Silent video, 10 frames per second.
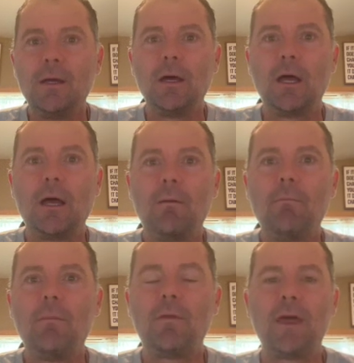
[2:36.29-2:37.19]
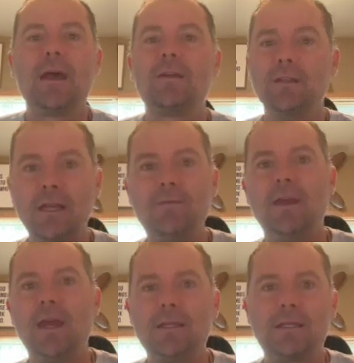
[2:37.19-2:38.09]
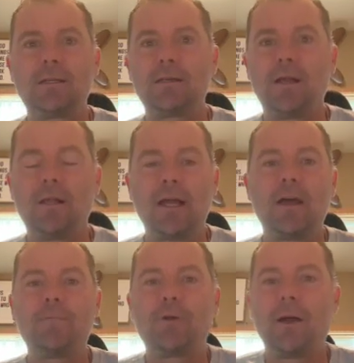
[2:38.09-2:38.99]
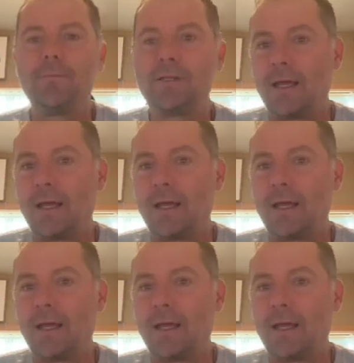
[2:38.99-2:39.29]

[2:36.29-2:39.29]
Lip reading: That alleviates a lot of problems,